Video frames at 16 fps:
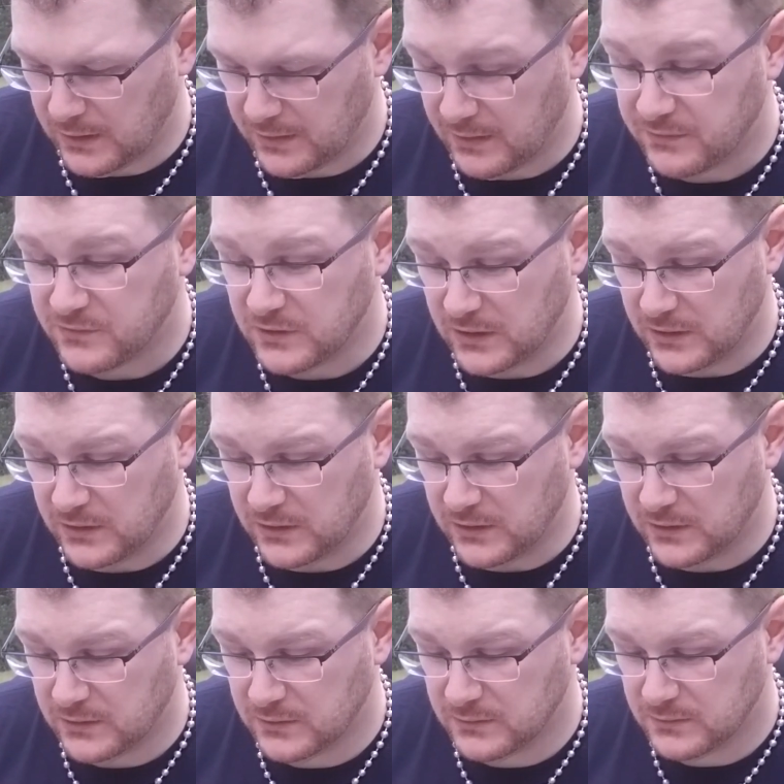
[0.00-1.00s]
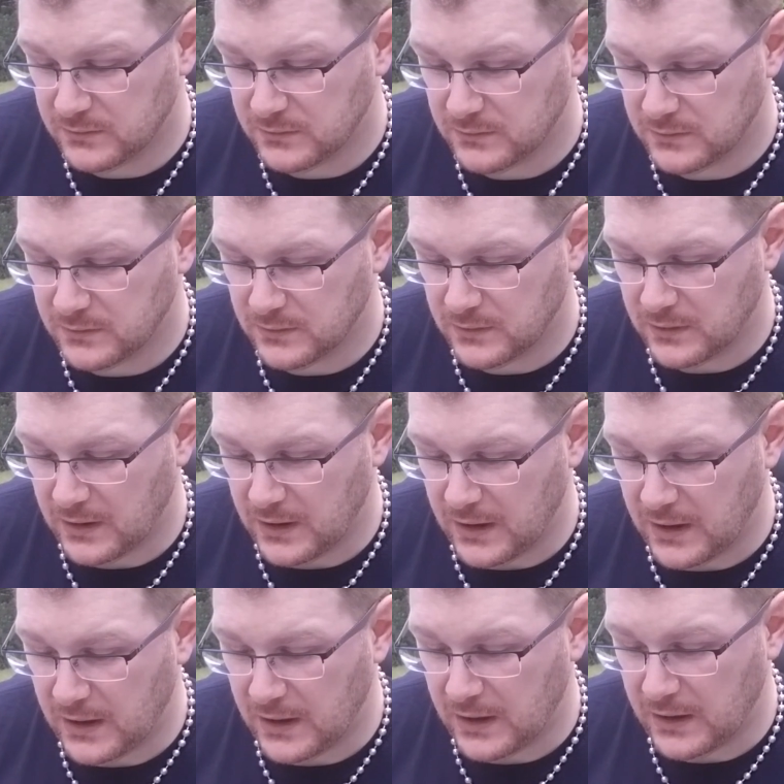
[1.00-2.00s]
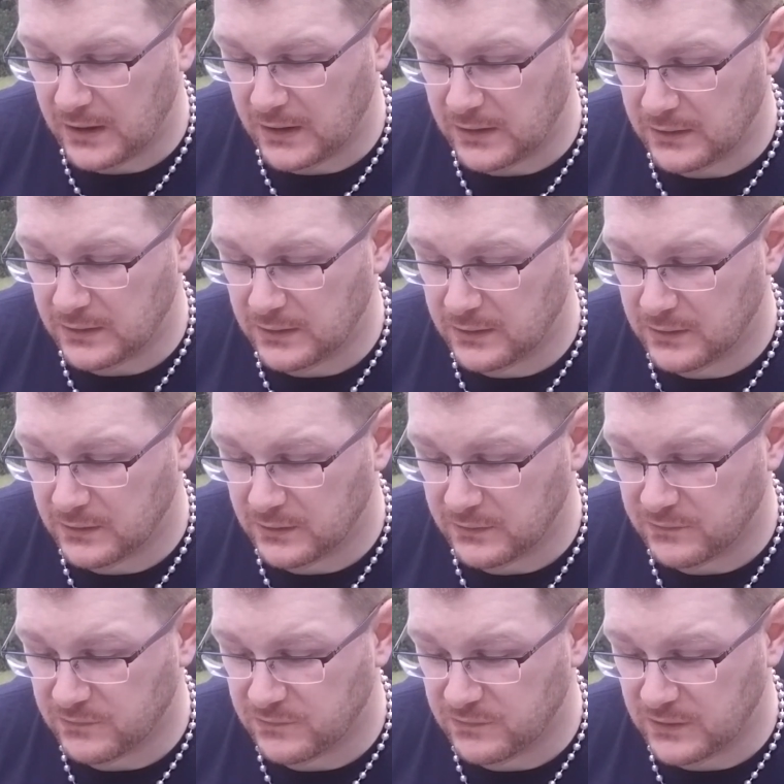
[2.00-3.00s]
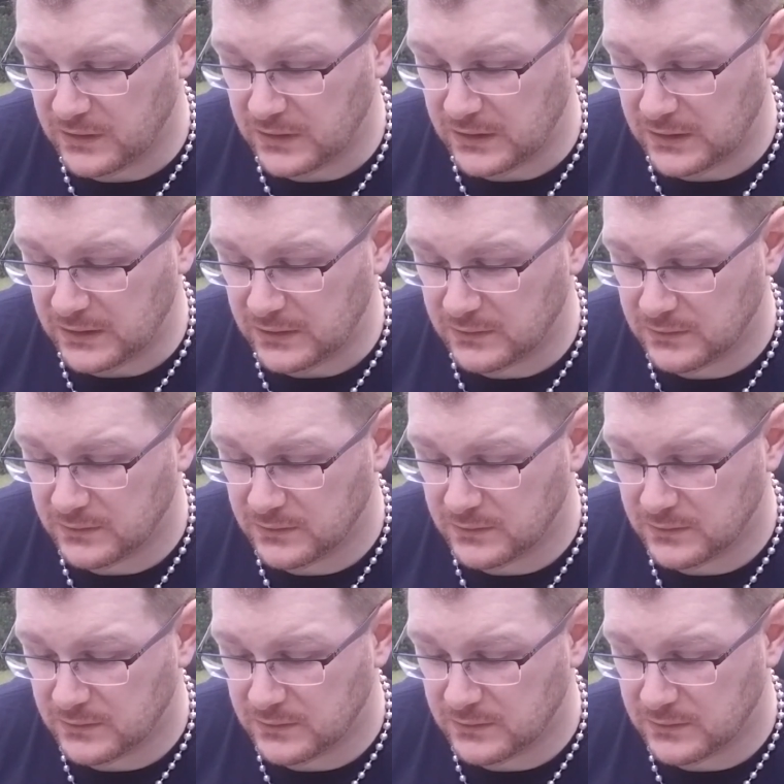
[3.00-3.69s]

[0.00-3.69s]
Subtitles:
That's in India. And let's see.